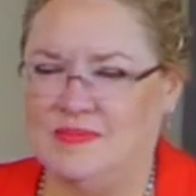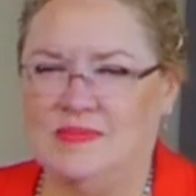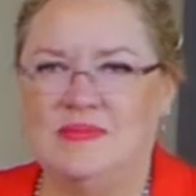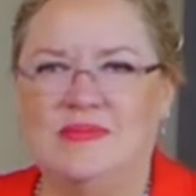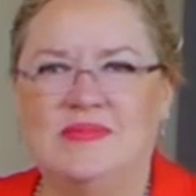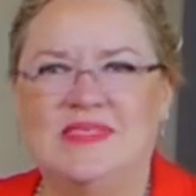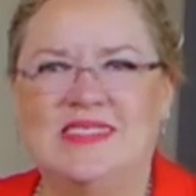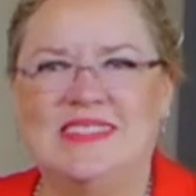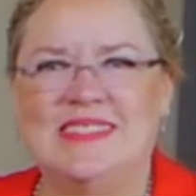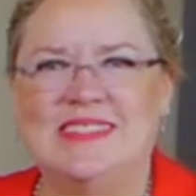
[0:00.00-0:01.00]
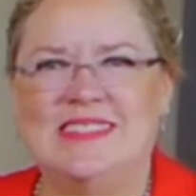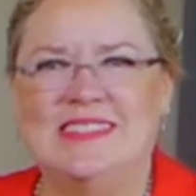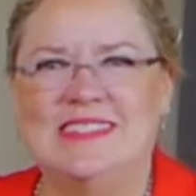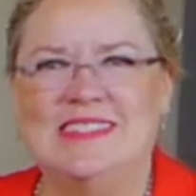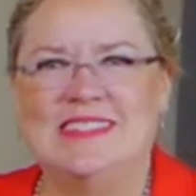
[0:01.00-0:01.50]

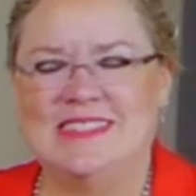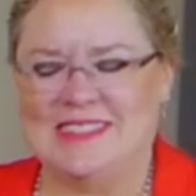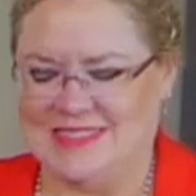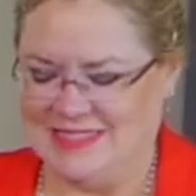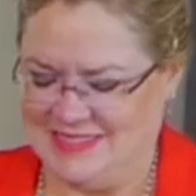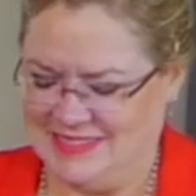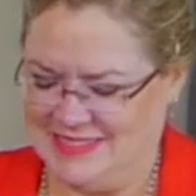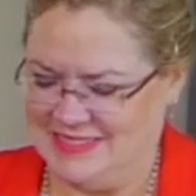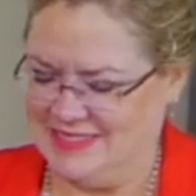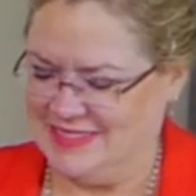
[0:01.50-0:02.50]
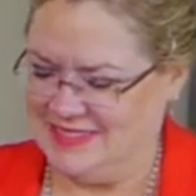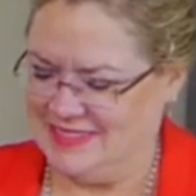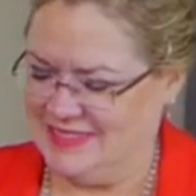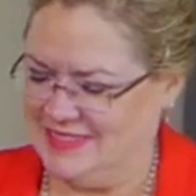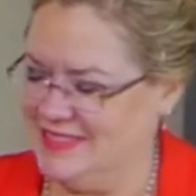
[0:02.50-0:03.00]

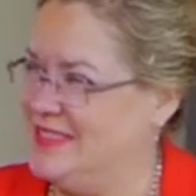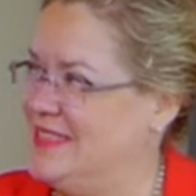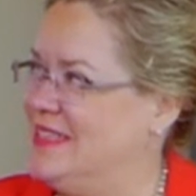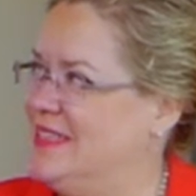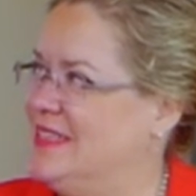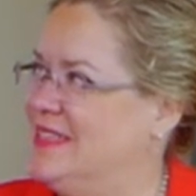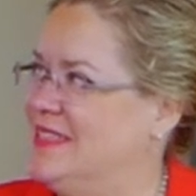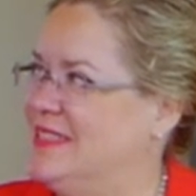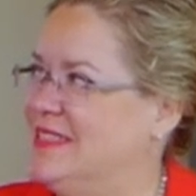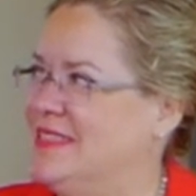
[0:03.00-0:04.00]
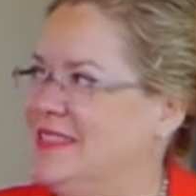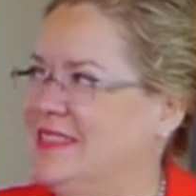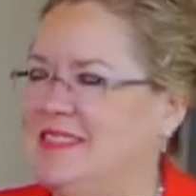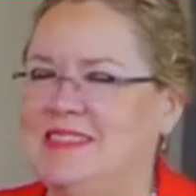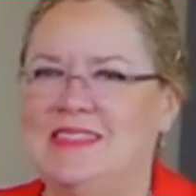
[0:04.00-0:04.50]

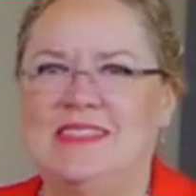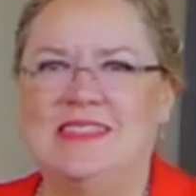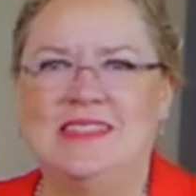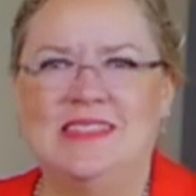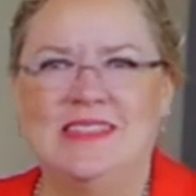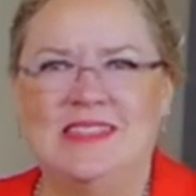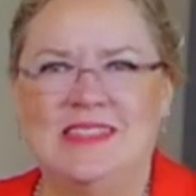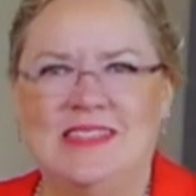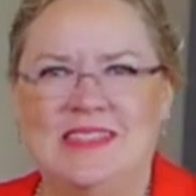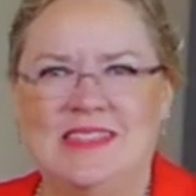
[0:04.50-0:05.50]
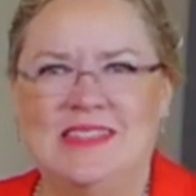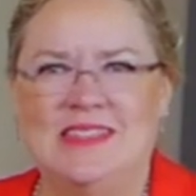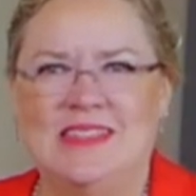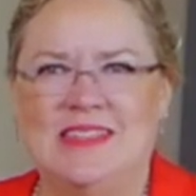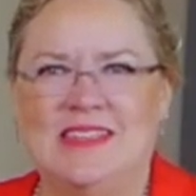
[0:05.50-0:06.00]

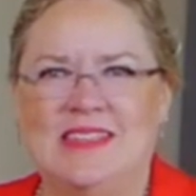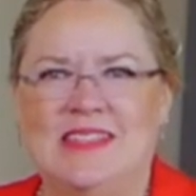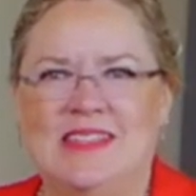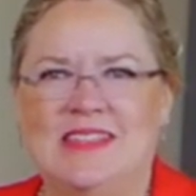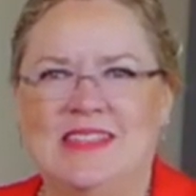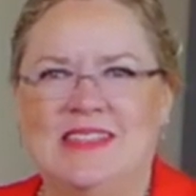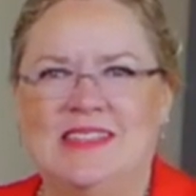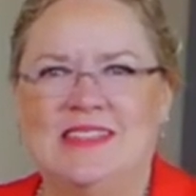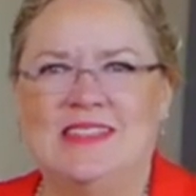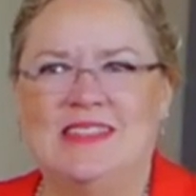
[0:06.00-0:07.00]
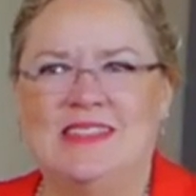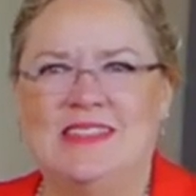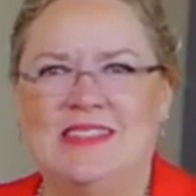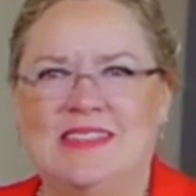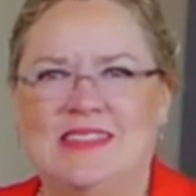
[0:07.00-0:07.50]

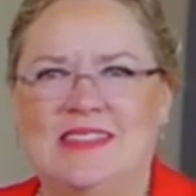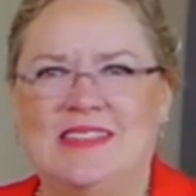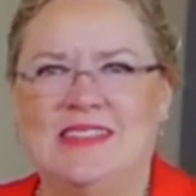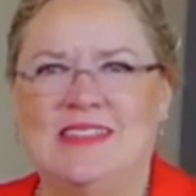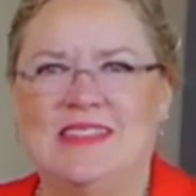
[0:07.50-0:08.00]
(silent)